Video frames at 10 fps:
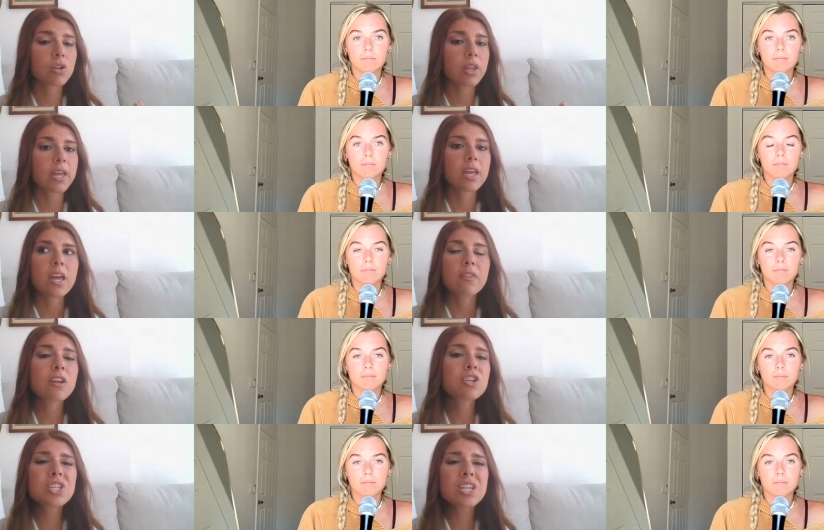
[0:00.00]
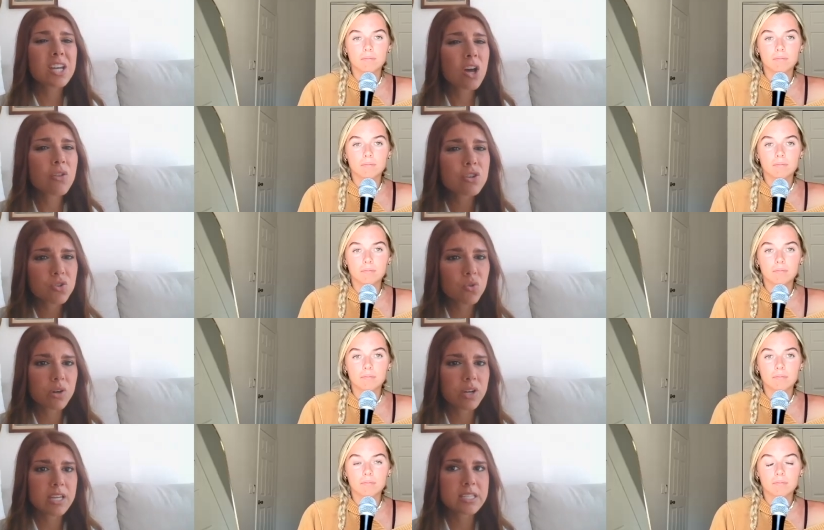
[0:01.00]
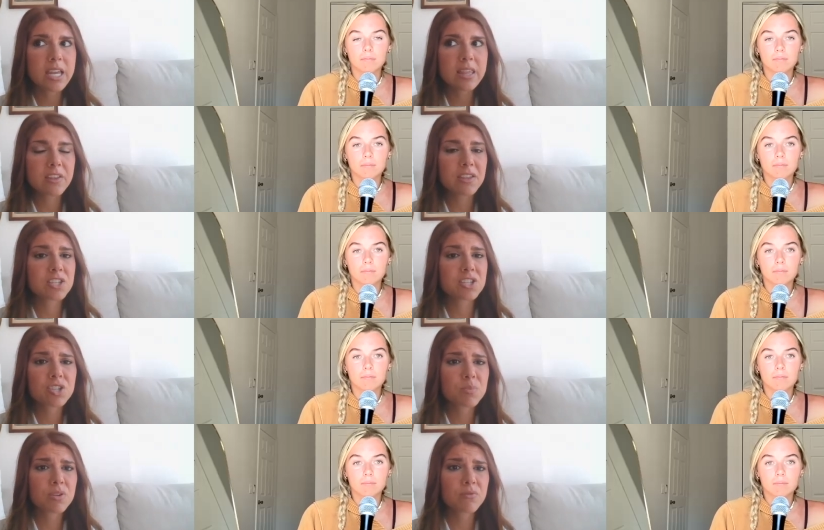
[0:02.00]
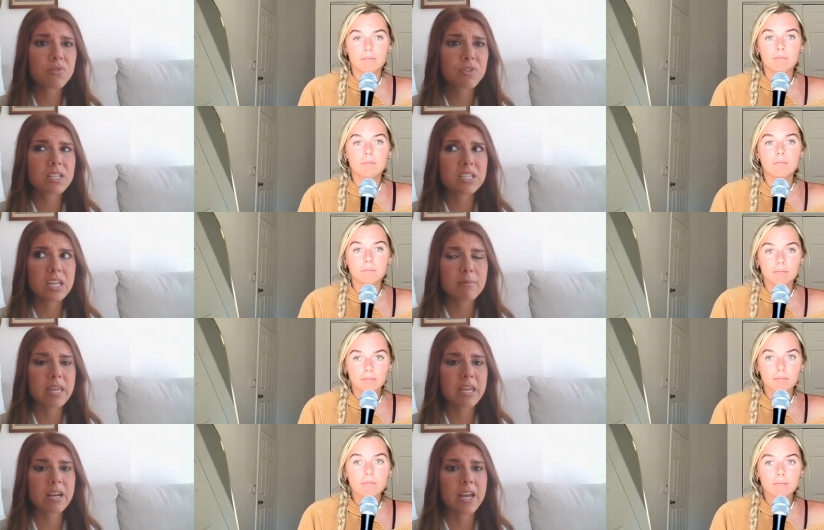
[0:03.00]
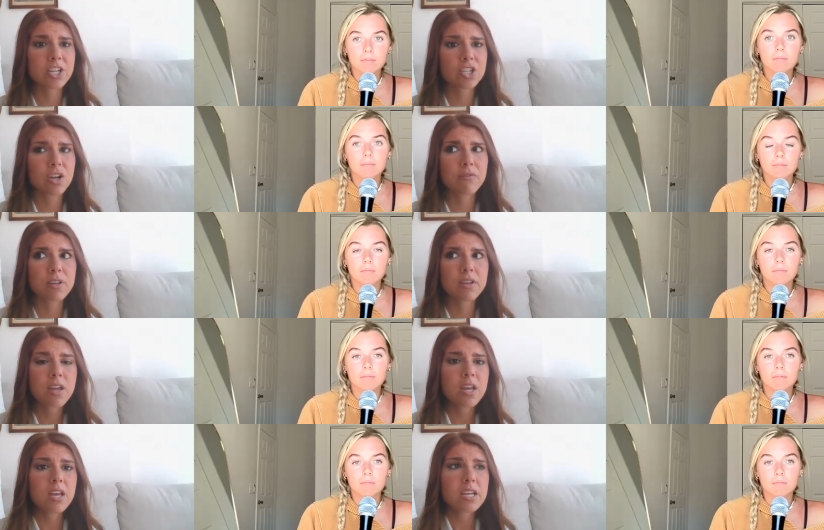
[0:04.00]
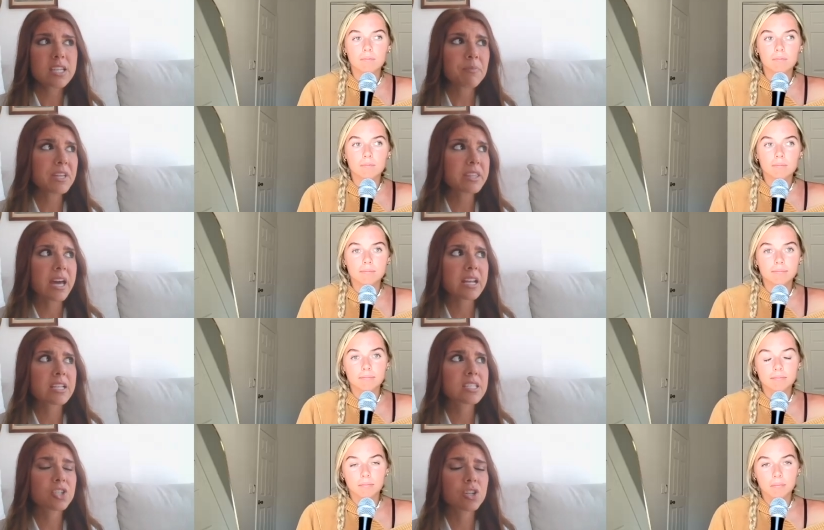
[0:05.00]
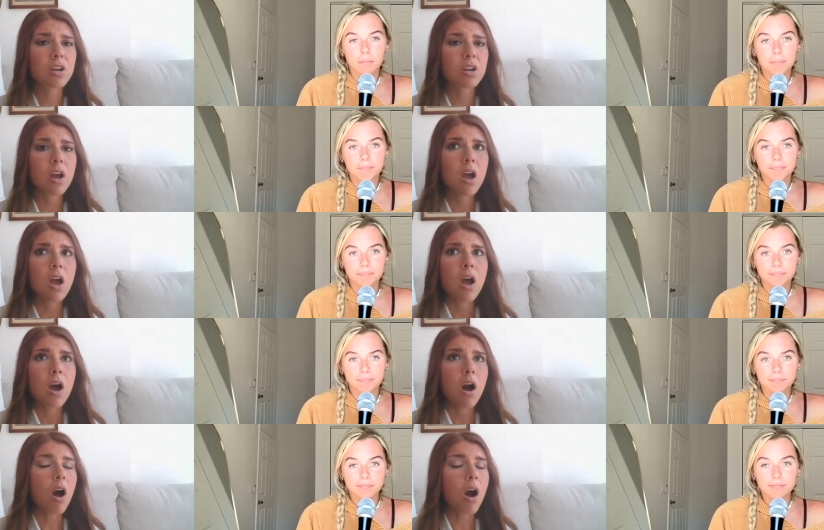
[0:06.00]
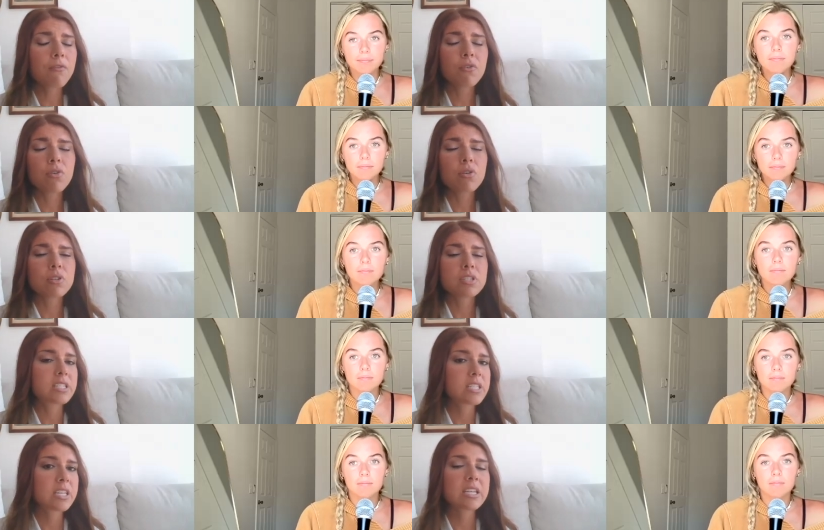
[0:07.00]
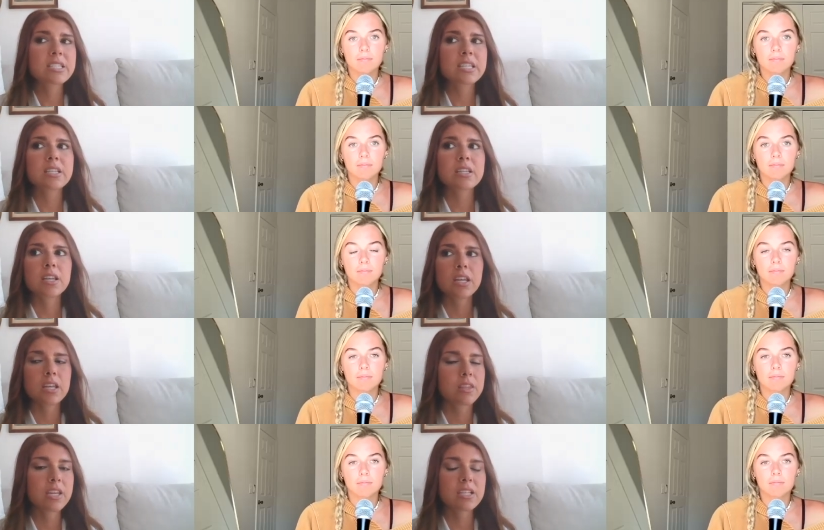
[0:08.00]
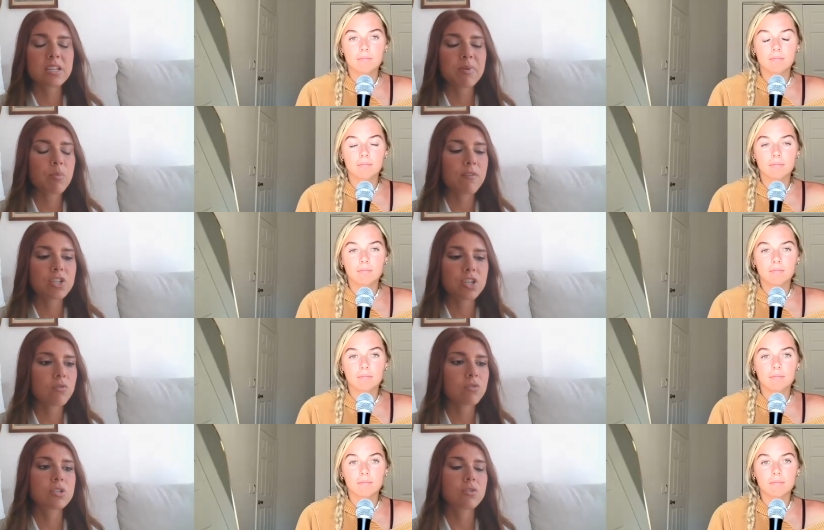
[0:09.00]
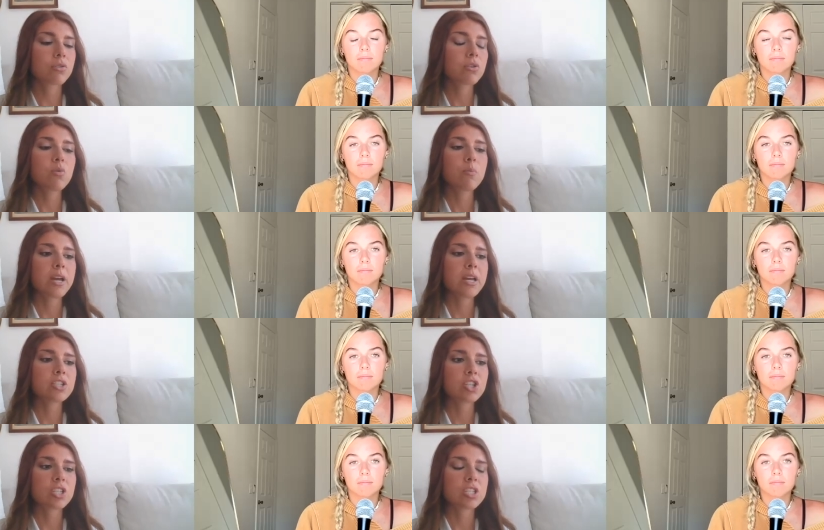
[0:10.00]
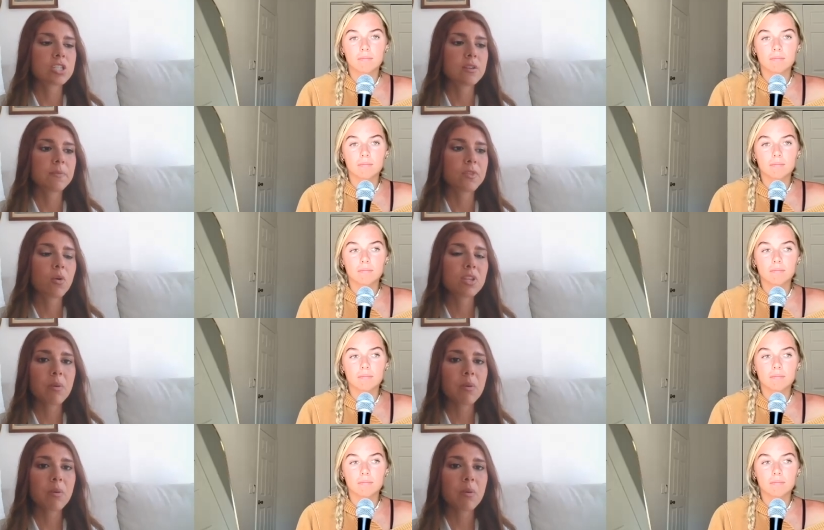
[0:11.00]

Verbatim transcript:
Speaker 1: or like they just like tell their stories and i think that's such a beautiful thing to like make a connection off of something that is such a awful disease and things that people have to go through but just knowing